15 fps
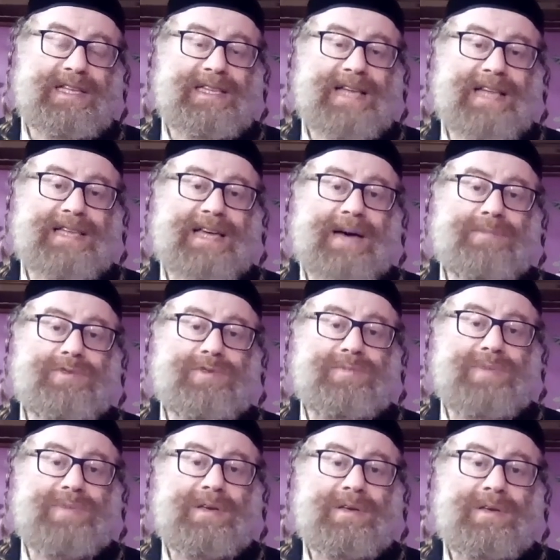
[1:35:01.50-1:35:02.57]
did not come to
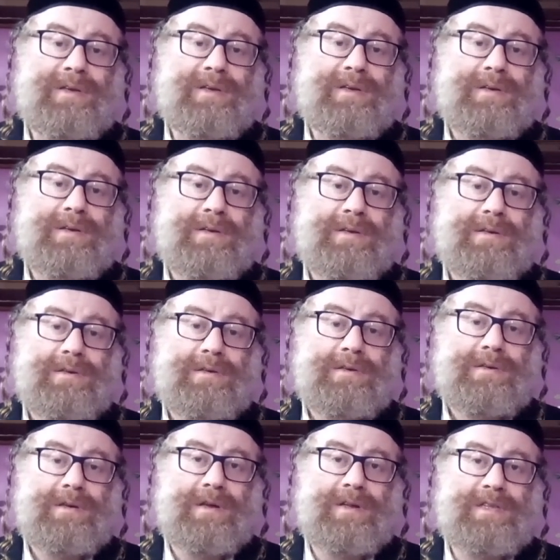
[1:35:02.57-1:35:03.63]
me.
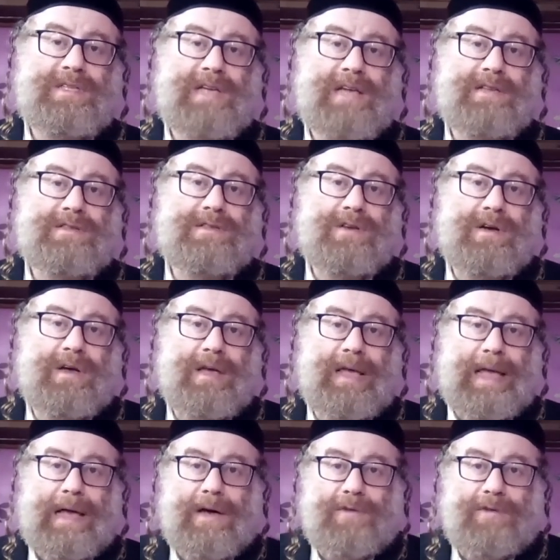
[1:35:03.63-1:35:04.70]
You understand? So,
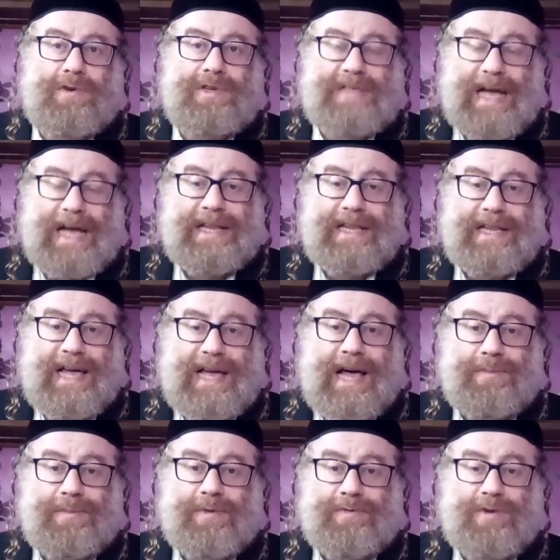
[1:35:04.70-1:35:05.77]
I, of course, I need
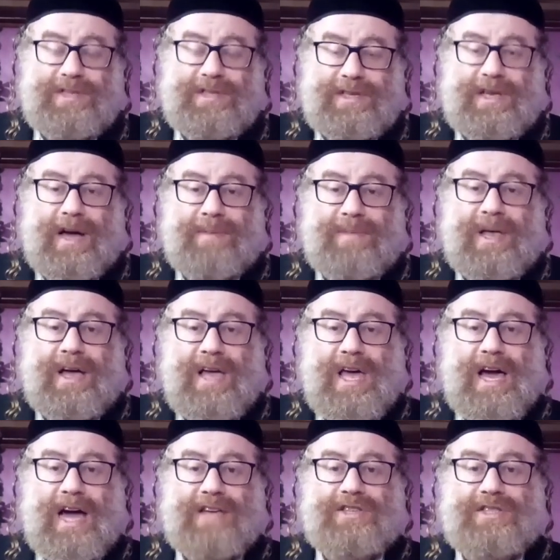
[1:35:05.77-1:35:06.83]
help. Of course, I'm not,
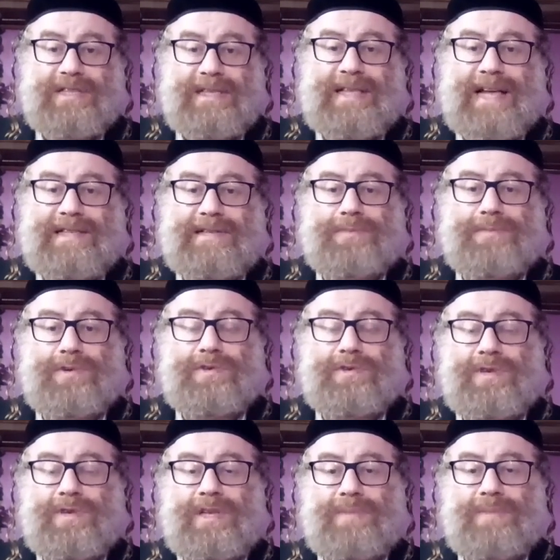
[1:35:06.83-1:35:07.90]
I'm not supposed
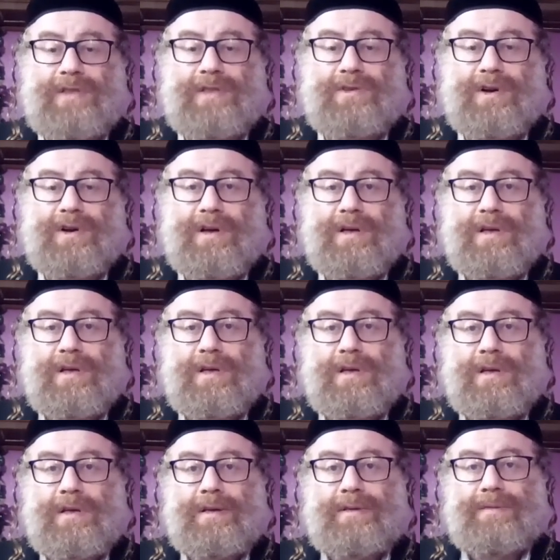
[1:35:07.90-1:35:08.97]
to kill my daughter.
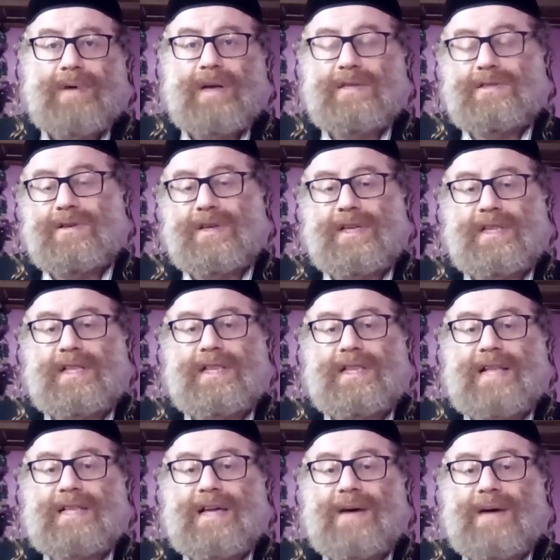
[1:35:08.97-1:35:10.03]
Right? So he did
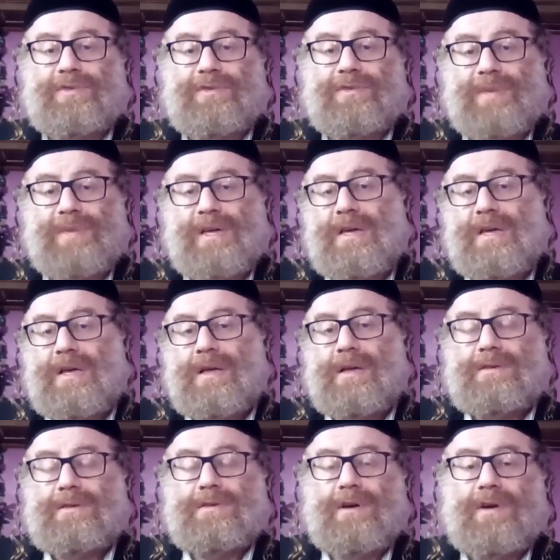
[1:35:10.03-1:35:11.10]
not come to me.
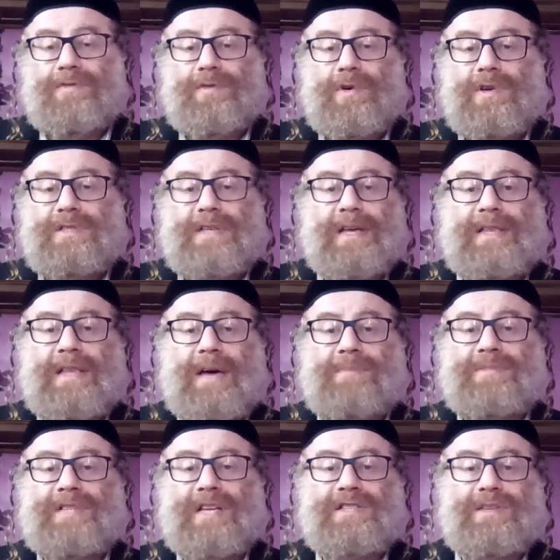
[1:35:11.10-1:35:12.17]
So, of course, and
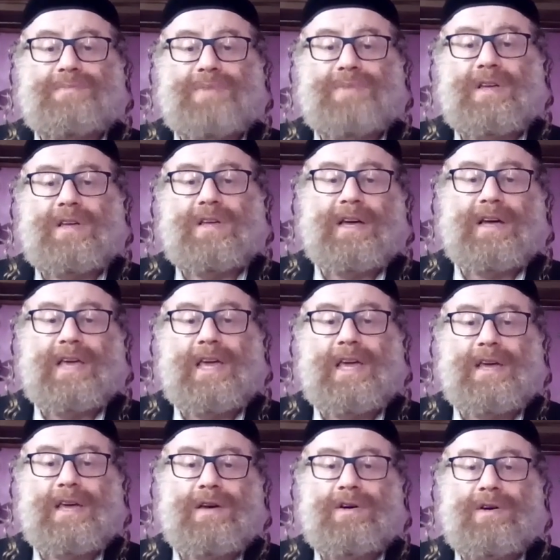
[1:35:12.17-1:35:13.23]
I'm such a big uh,
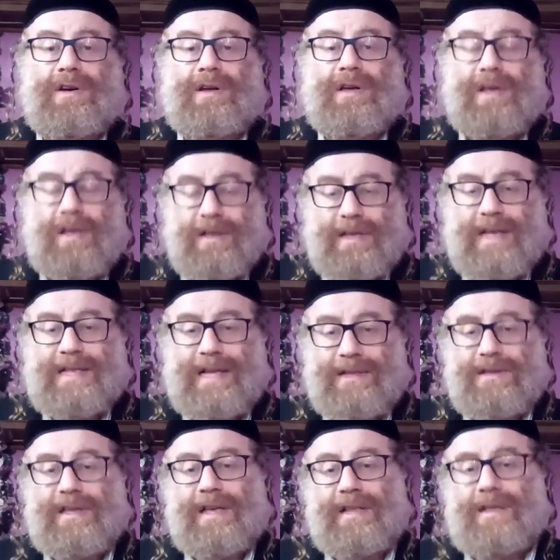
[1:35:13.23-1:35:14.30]
king, or no,
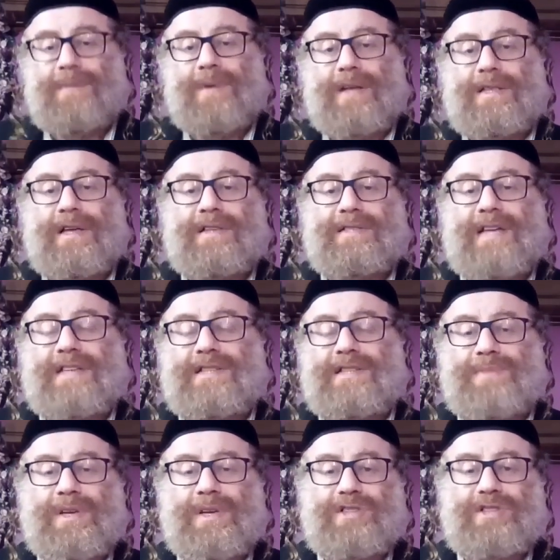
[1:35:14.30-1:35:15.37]
not king, but uh, such a
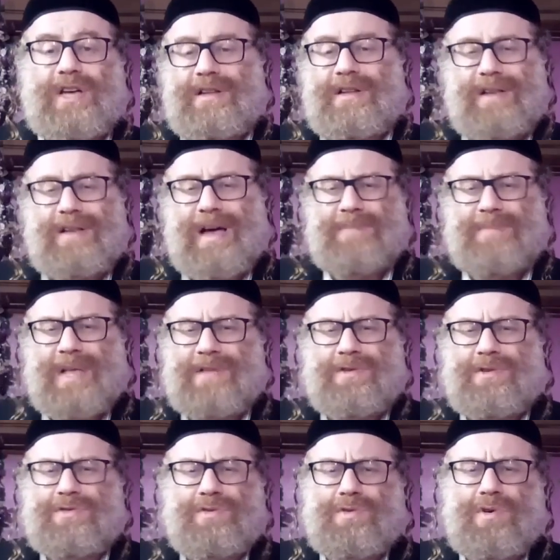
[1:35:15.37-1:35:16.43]
big general, I'm not
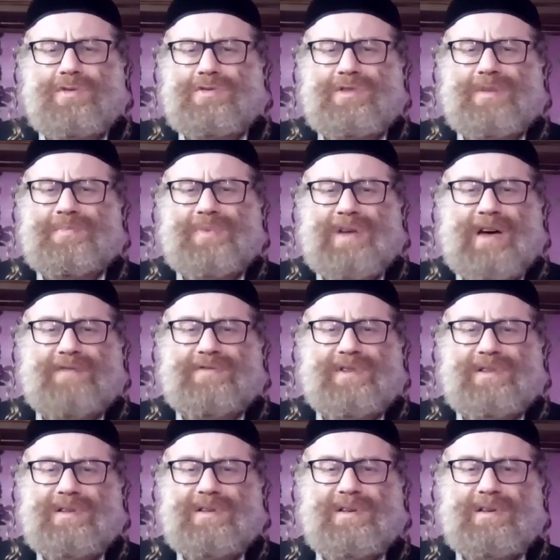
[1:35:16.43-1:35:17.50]
going to go to the
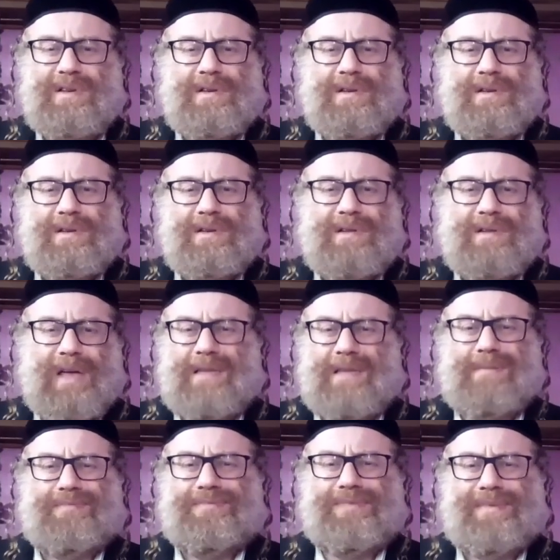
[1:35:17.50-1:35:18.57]
prophet. Like,
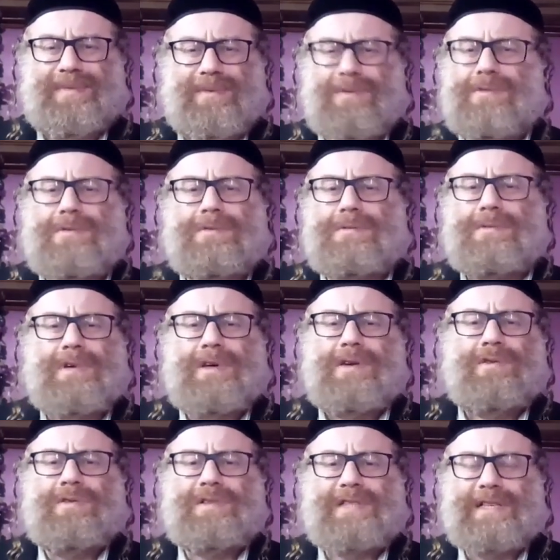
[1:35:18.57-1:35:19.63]
who, who,
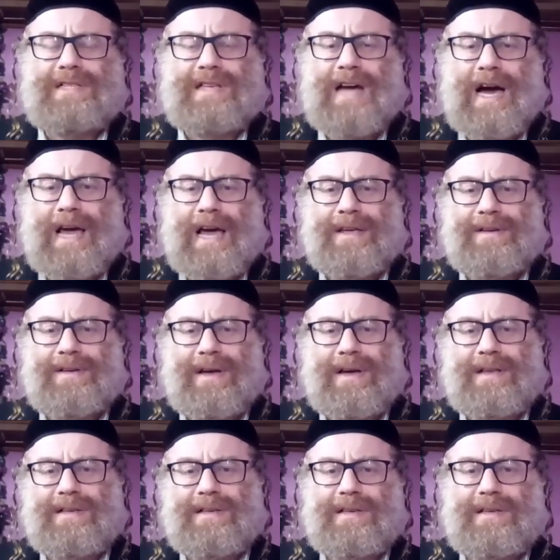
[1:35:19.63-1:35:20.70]
who is this guy,
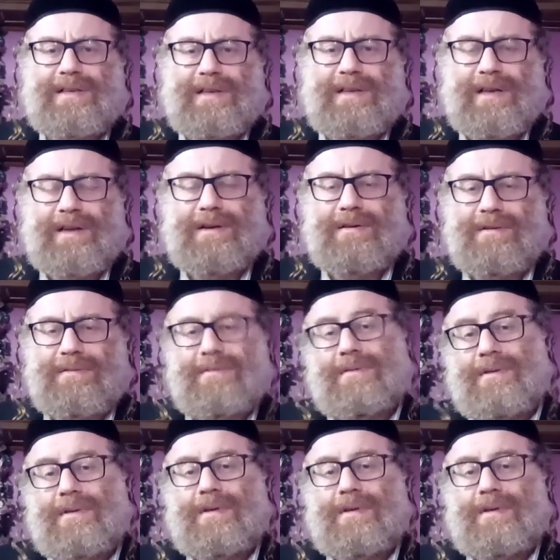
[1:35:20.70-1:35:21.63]
right? He, I don't know,